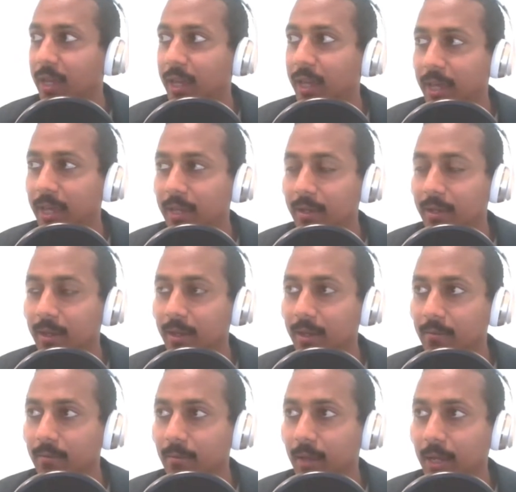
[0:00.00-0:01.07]
and
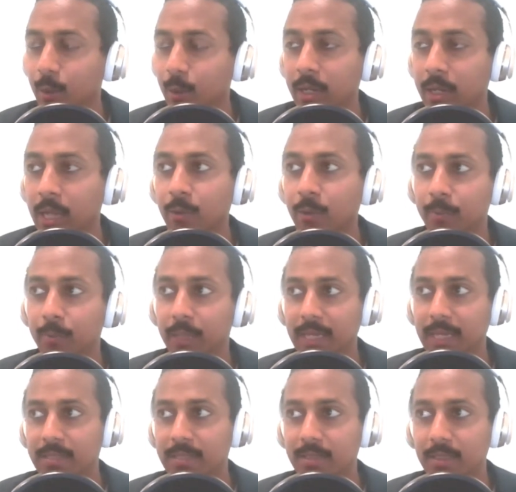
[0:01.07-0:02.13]
uh, I know another
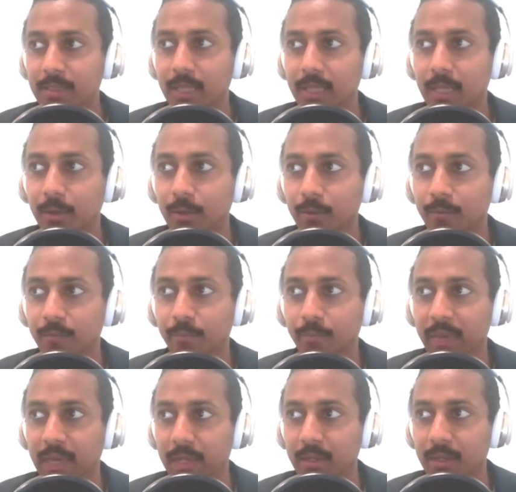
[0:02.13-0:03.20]
place that you've
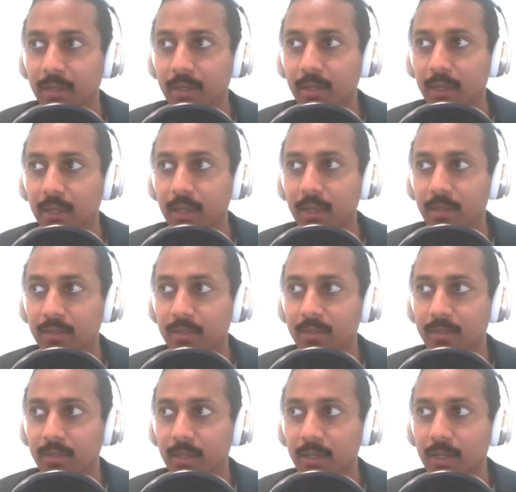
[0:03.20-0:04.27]
been
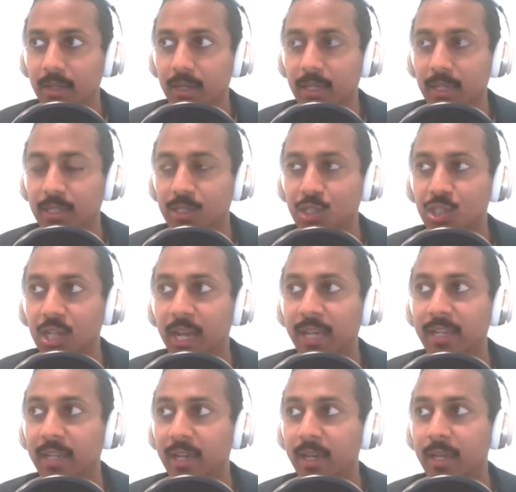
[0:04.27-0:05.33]
is is
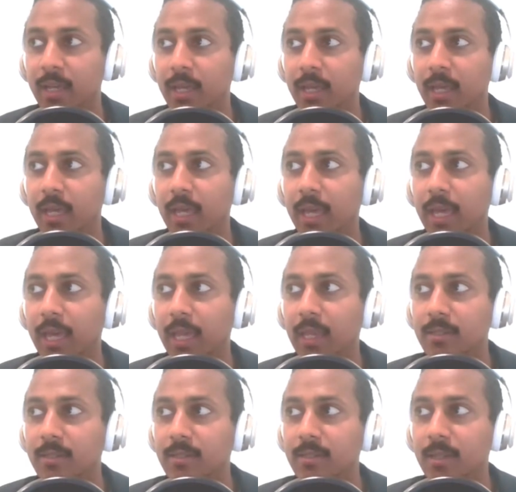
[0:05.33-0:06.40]
China,
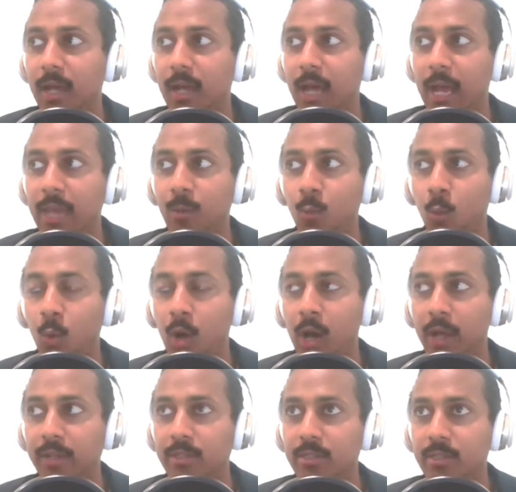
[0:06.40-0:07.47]
and I
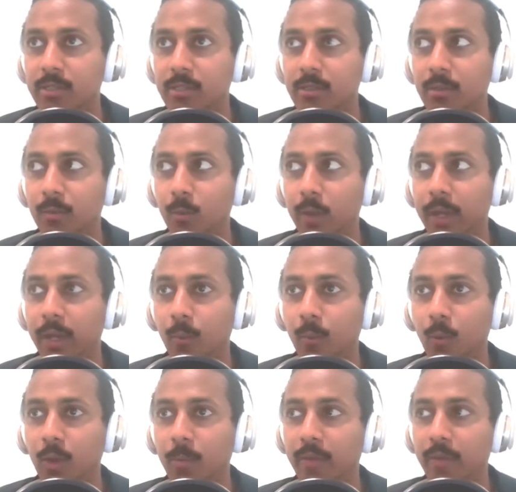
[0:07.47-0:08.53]
watched when
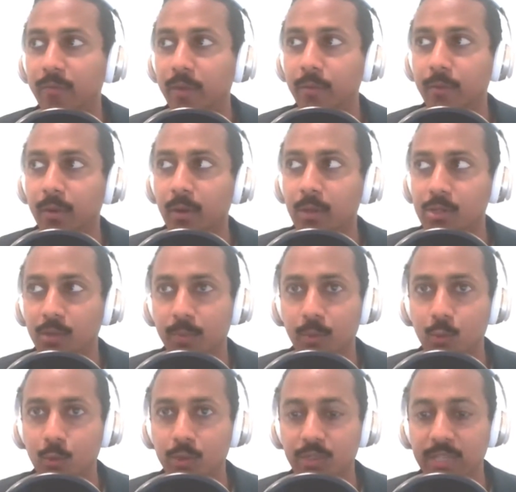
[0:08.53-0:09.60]
one of my favorite
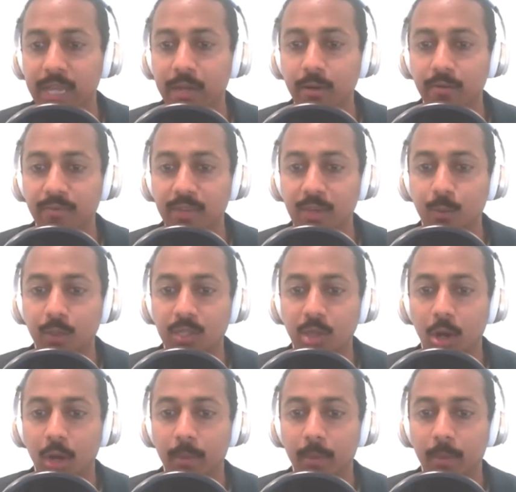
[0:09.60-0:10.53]
entrepreneurs, Gary Vee, would talk